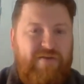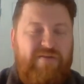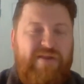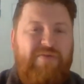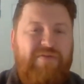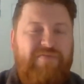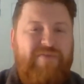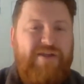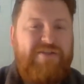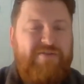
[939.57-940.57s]
that will
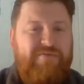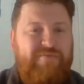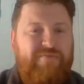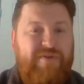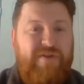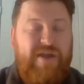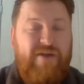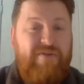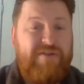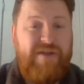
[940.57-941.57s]
affect whether you get a
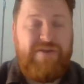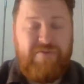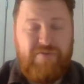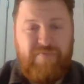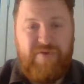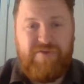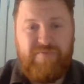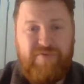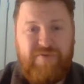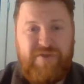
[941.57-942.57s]
residential or commercial
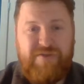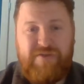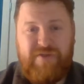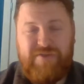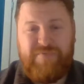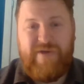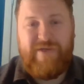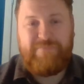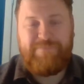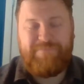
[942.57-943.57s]
mortgage as well.